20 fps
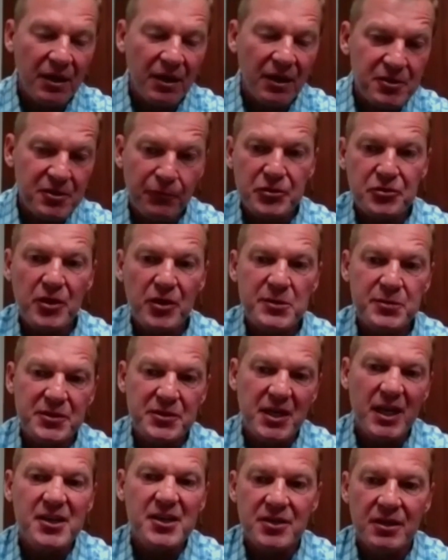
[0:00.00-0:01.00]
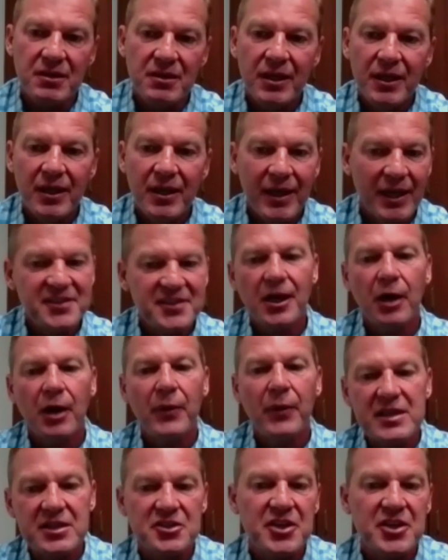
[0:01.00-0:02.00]
And also for transportation, it's
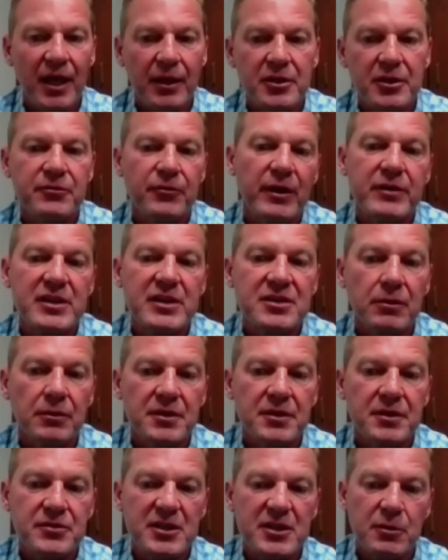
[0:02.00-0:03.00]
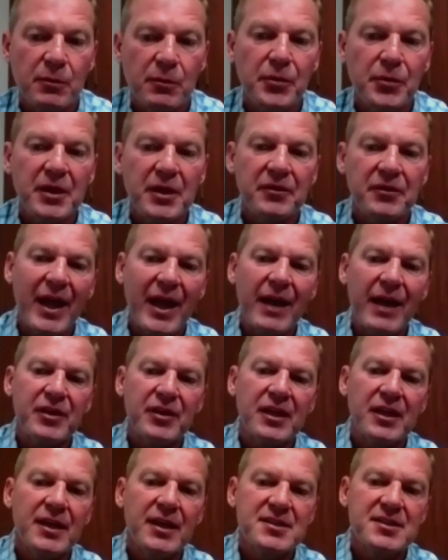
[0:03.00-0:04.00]
always a challenge for every school district. So putting half
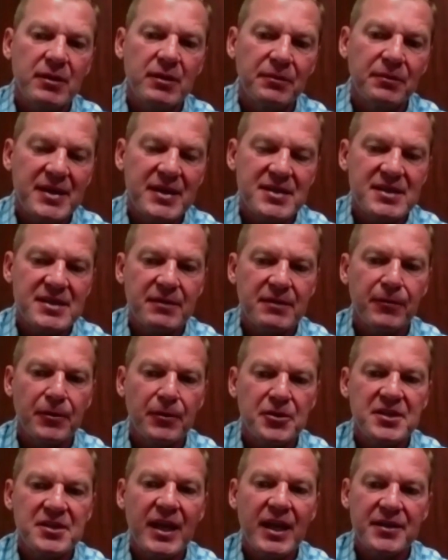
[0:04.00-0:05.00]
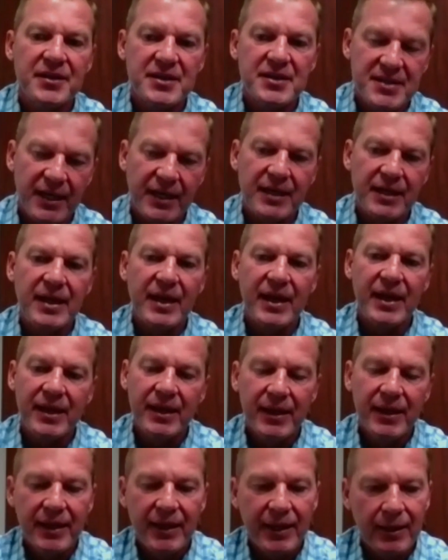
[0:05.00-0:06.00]
the kids on the buses the first day and the second day,
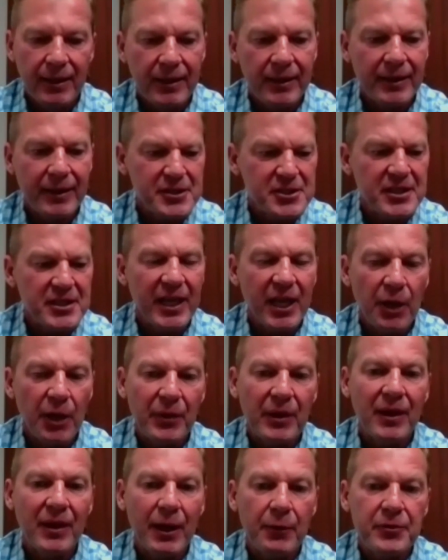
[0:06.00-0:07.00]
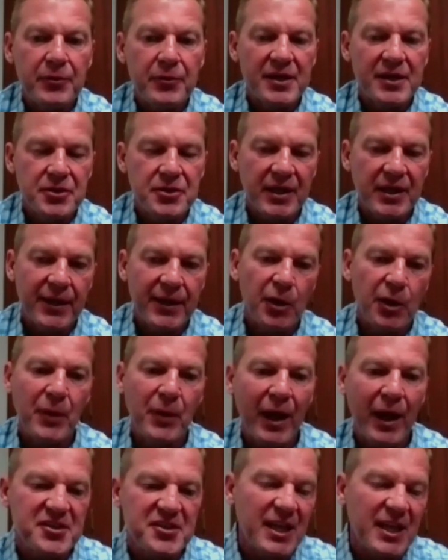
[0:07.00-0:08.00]
it'll actually help a lot with that, too, to get our
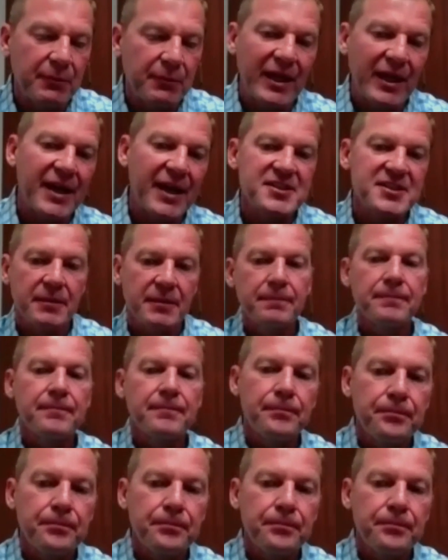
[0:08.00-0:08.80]
route stabilized. Mm-hmm.